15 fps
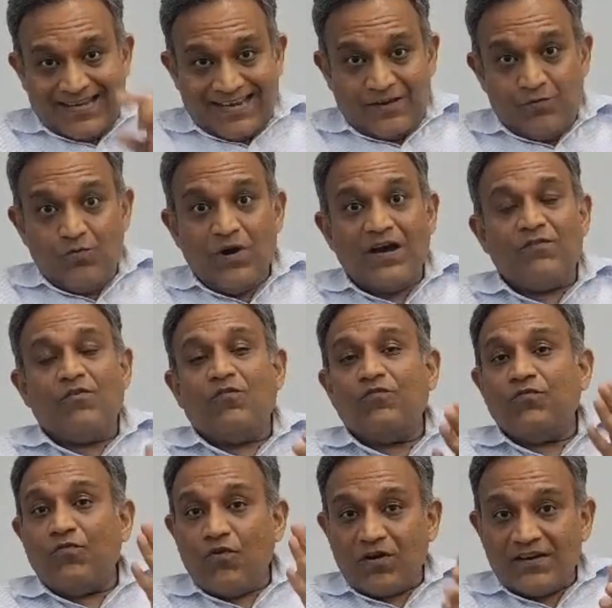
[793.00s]
who have
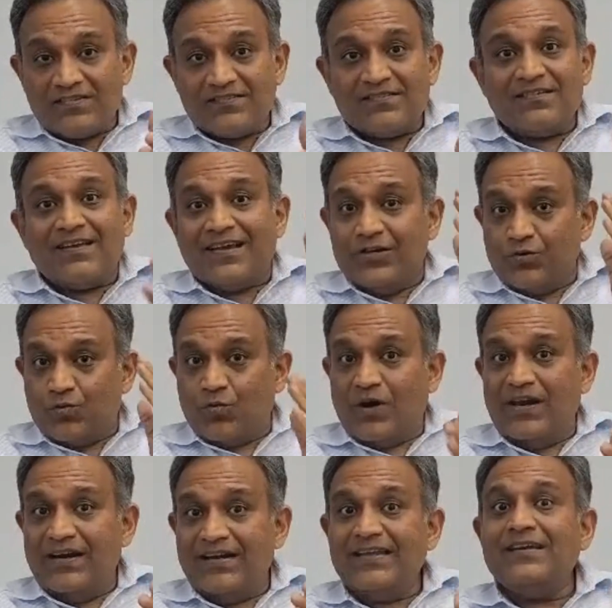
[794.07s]
focus into
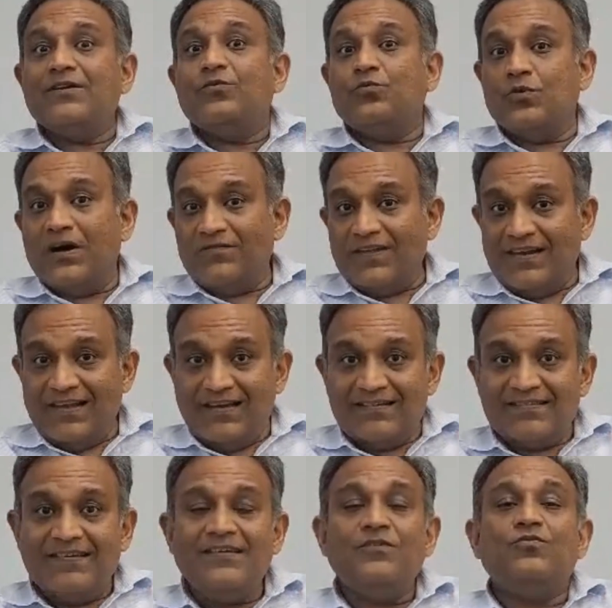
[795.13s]
quality, who have the
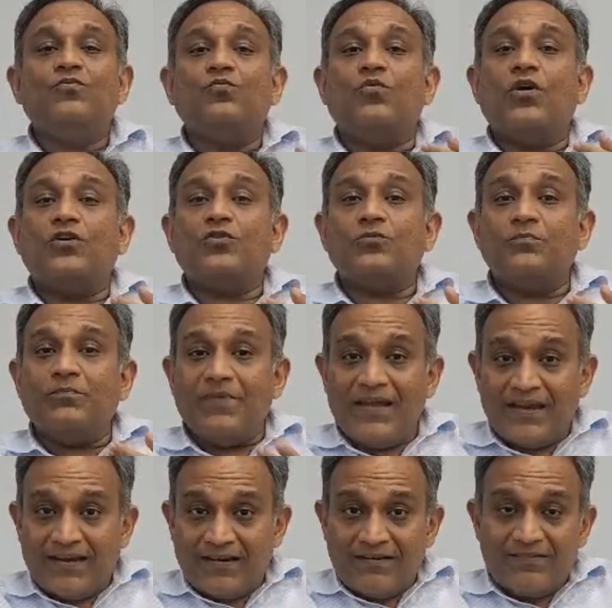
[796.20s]
legacy, who want to
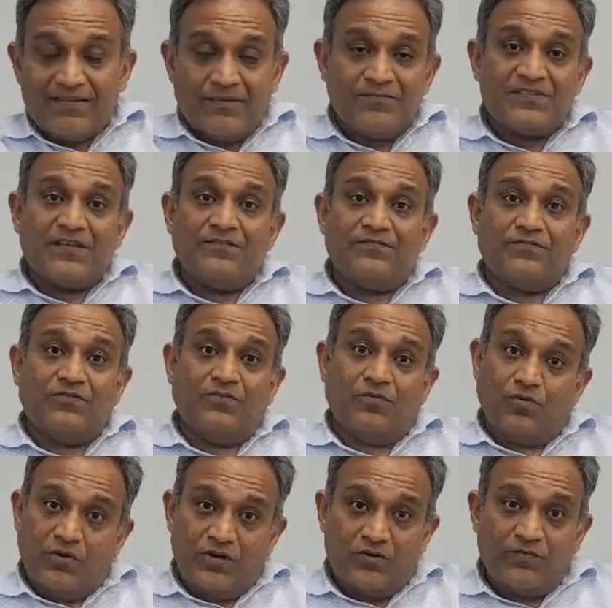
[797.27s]
make themselves
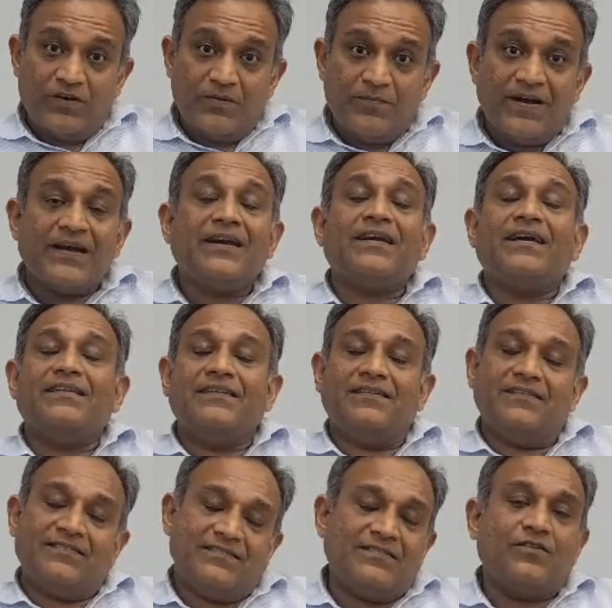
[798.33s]
grow into world market, I
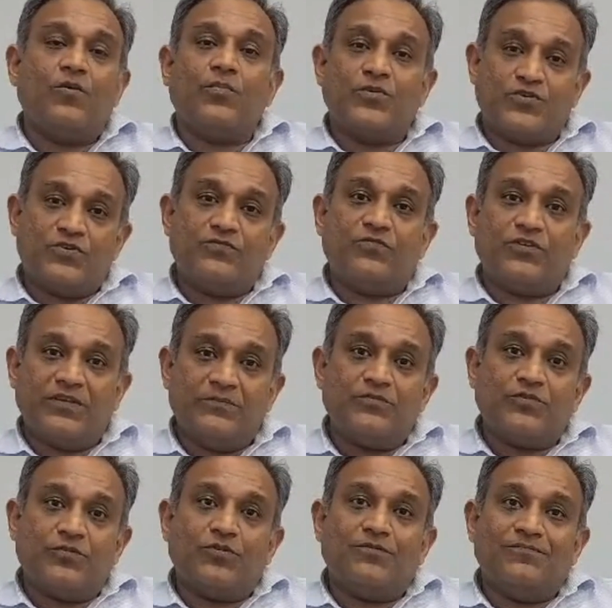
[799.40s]
think this is an opportunity for them
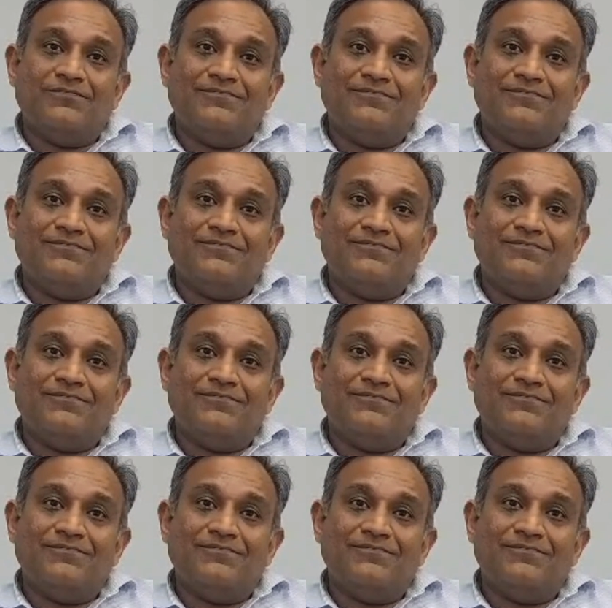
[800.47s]
to grow.